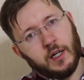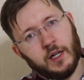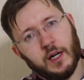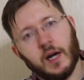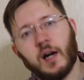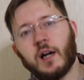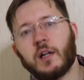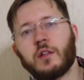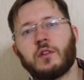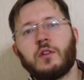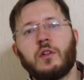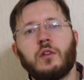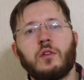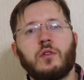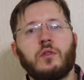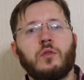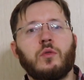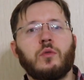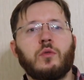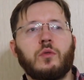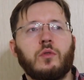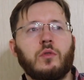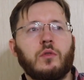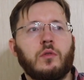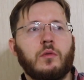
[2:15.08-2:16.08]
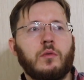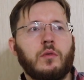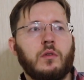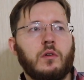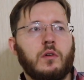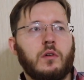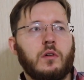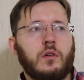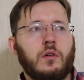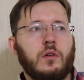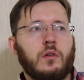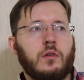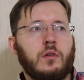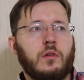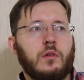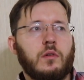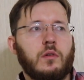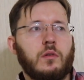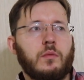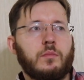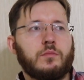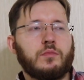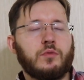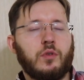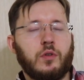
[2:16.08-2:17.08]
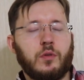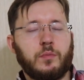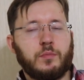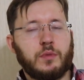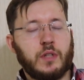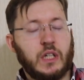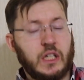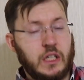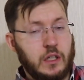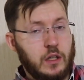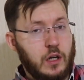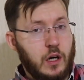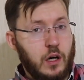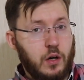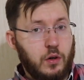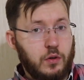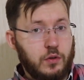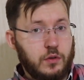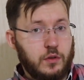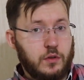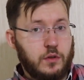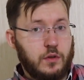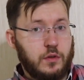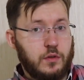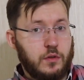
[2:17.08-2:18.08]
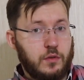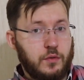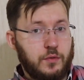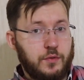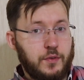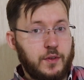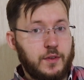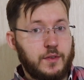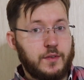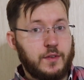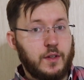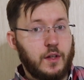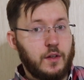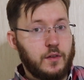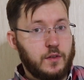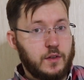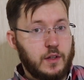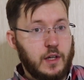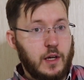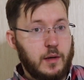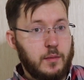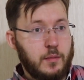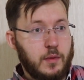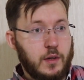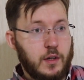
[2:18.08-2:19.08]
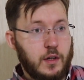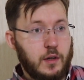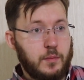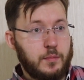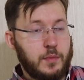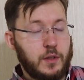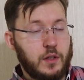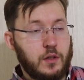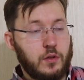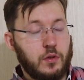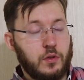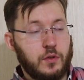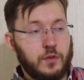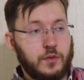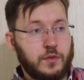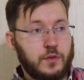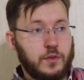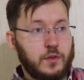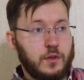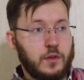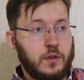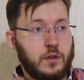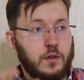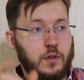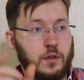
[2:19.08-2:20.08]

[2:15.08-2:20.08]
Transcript: hard to blur background with this camera because